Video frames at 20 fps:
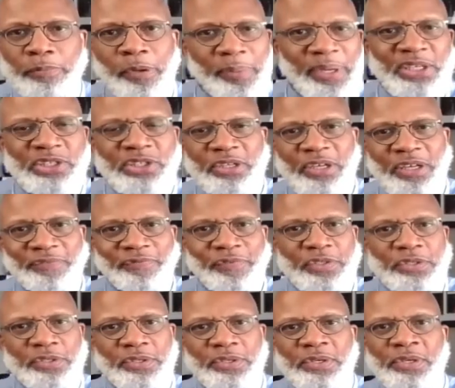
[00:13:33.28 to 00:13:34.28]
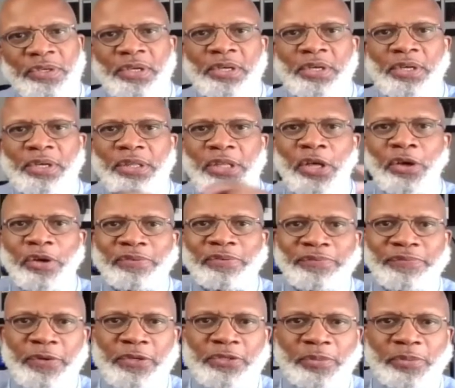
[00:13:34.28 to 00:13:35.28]
probation officer law
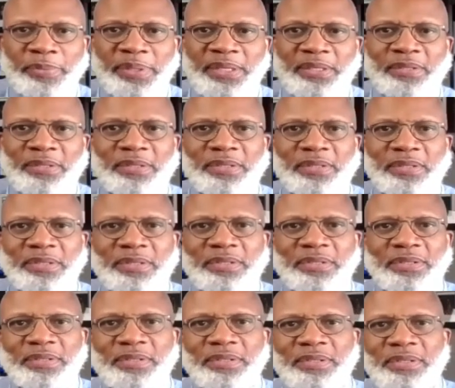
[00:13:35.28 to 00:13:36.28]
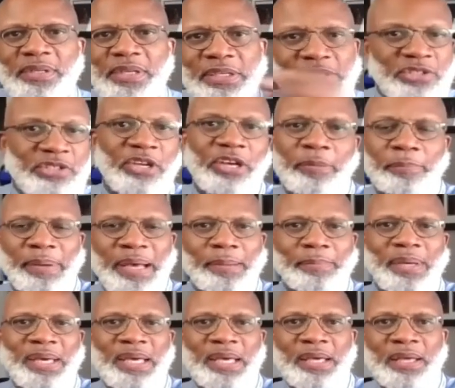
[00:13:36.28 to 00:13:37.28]
enforcement is taught by
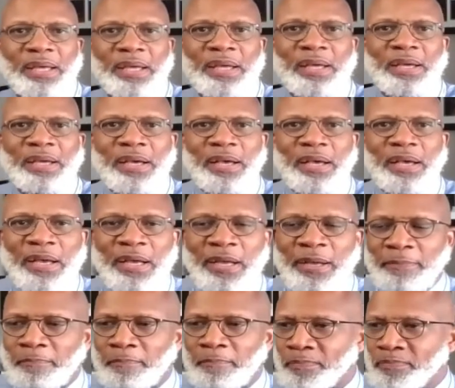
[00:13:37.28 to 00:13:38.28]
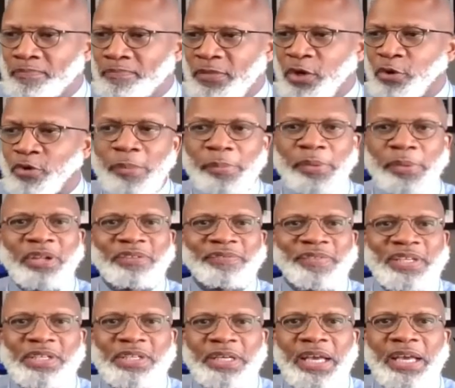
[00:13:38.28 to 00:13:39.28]
me um, criminal
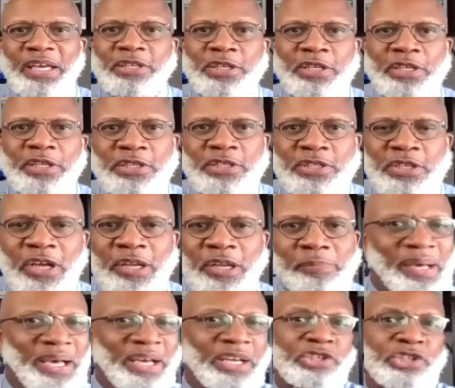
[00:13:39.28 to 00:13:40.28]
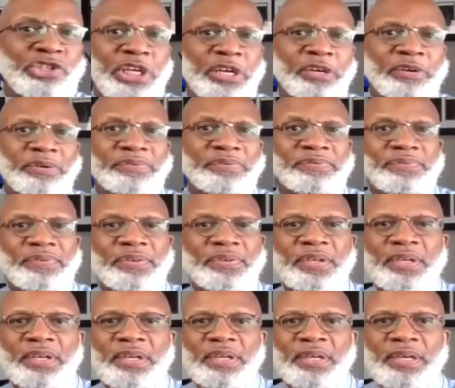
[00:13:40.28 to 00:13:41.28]
investigation is taught by a sheriff
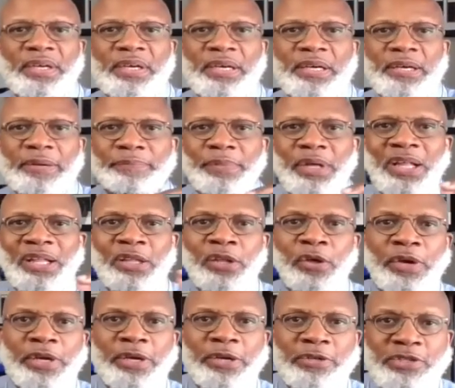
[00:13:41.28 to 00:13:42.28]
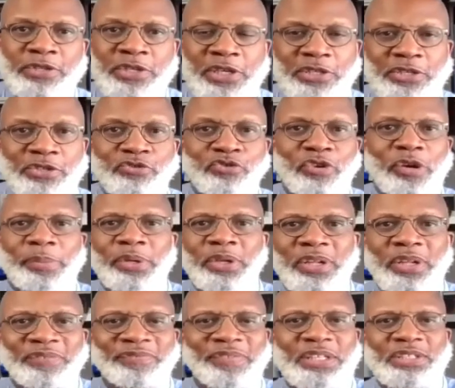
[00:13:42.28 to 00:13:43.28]
um, a lawyer teaches
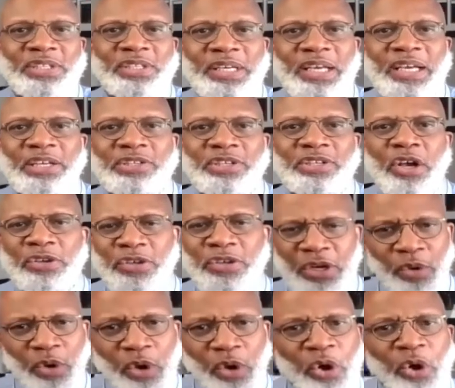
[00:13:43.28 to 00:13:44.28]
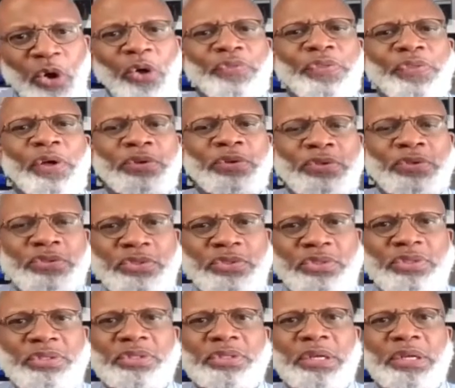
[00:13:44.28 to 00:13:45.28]
criminal investigation oh you know all
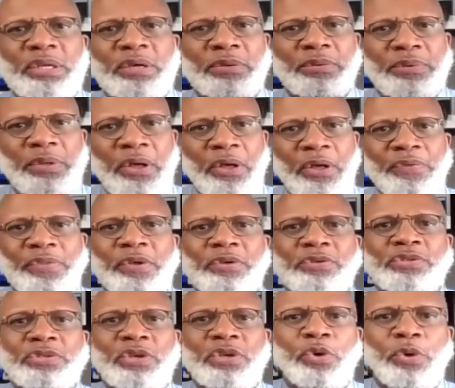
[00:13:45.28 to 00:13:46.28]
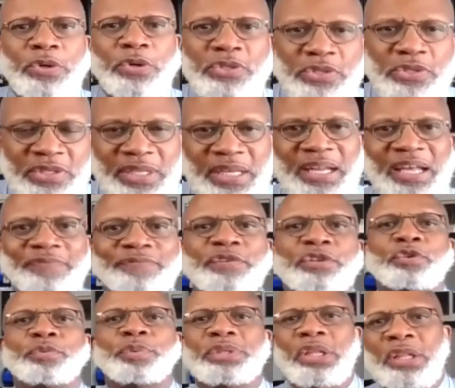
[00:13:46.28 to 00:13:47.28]
those you know all those courses that have
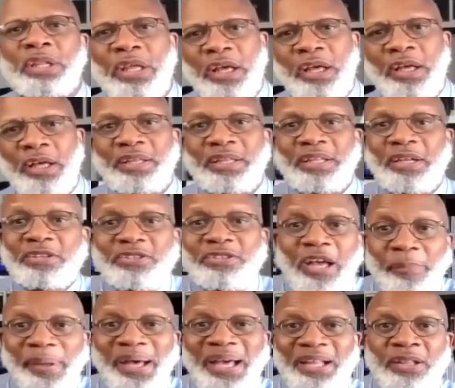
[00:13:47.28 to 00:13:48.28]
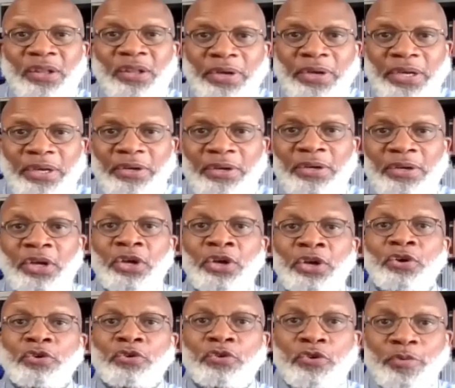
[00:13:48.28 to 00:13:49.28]
to do with the law they're taught by a lawyer
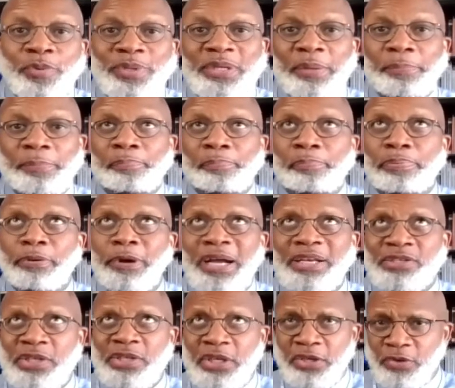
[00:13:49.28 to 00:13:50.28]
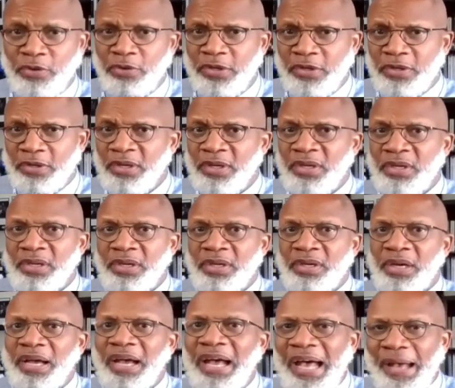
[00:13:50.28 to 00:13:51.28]
yeah. a prosecutor
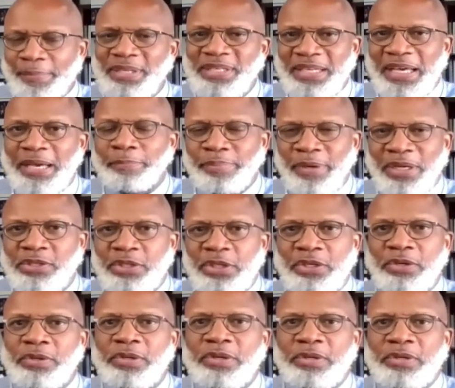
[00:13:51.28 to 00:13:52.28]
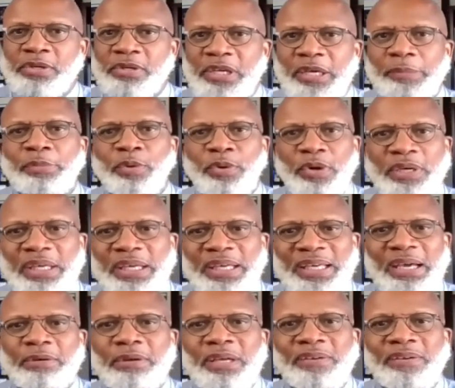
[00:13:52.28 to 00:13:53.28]
a homicide prosecutor in milwaukee
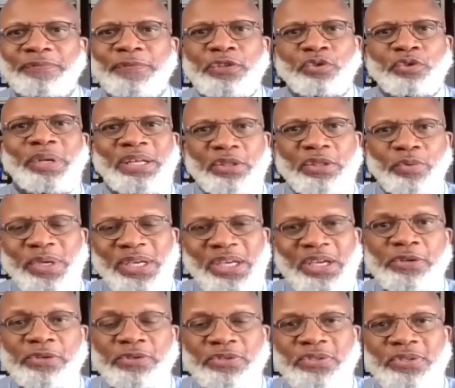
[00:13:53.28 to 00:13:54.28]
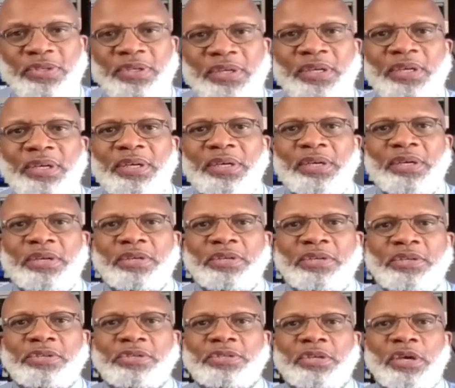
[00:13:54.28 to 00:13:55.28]
county for 23 years
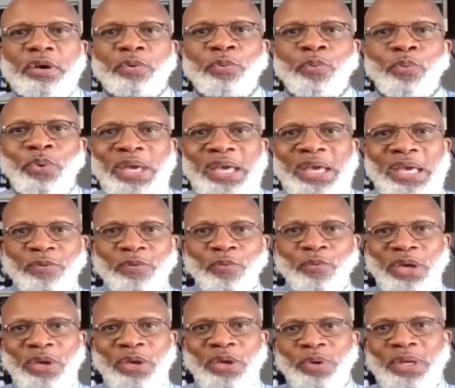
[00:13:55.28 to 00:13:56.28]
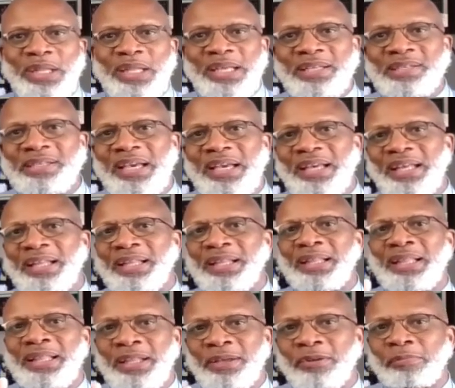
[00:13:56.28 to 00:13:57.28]
so we we really take a
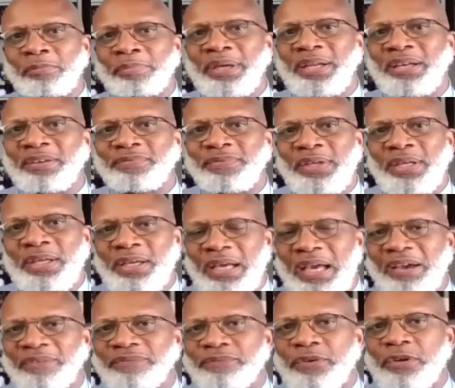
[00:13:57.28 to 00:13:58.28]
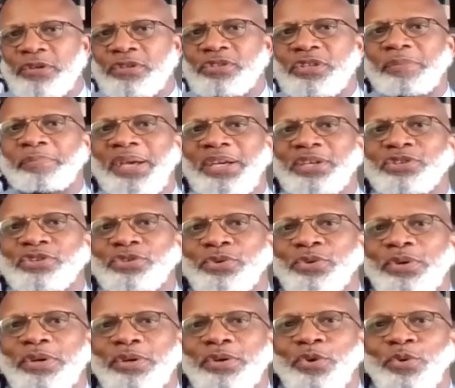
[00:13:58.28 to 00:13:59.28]
little bit of an effort to make
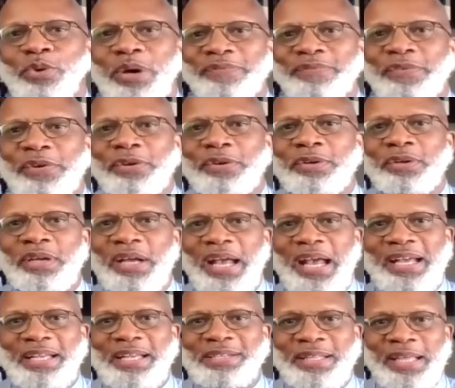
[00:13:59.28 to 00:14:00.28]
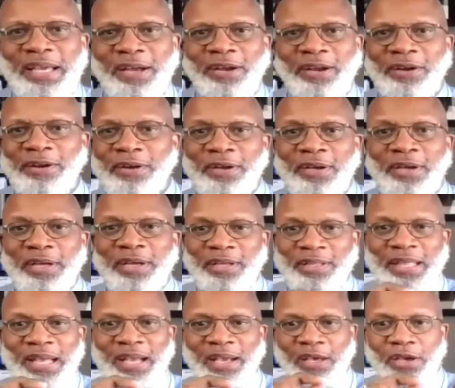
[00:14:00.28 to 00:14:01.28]
sure whoever has their
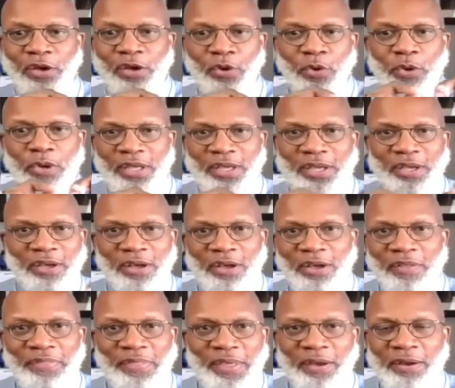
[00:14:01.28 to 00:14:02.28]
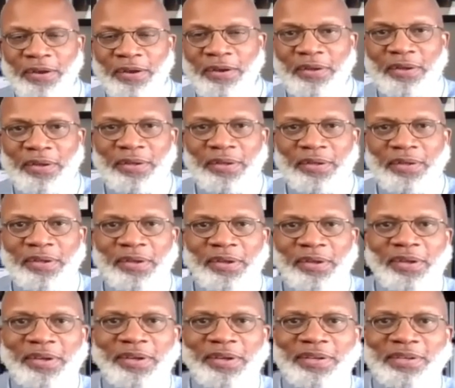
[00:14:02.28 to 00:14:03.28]
that Concordia on their
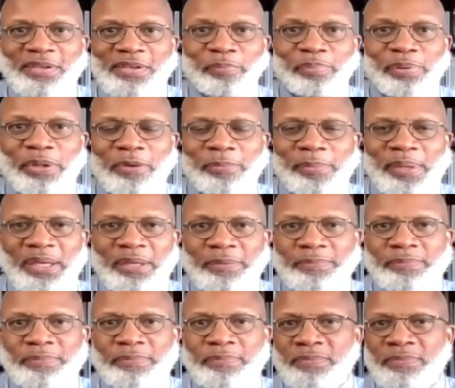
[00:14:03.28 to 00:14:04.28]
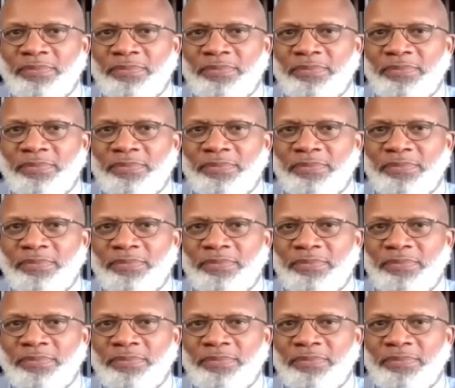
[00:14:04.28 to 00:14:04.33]
diploma